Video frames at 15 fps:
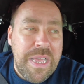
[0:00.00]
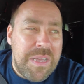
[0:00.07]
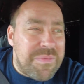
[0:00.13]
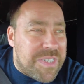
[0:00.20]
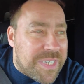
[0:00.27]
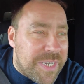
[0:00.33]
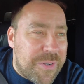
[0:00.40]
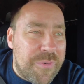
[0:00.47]

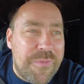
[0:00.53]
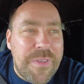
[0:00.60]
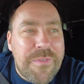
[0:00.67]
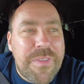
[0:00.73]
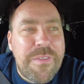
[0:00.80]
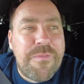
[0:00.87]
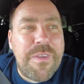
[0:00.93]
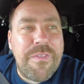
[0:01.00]
Still
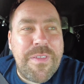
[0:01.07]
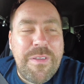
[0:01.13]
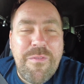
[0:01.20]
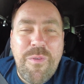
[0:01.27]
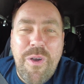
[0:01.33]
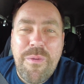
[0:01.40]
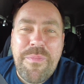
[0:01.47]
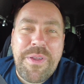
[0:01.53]
50-50 of
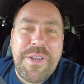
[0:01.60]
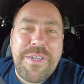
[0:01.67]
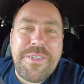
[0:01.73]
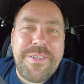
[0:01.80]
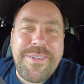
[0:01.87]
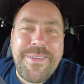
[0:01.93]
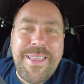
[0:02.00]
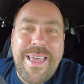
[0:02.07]
what I'm going to
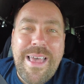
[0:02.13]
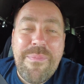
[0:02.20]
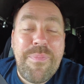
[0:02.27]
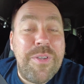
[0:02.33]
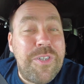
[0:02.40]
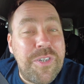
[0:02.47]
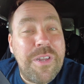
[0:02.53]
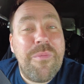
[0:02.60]
do there,
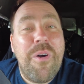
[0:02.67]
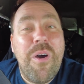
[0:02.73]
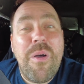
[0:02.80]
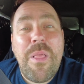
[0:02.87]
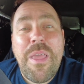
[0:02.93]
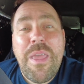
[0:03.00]
but do you know what?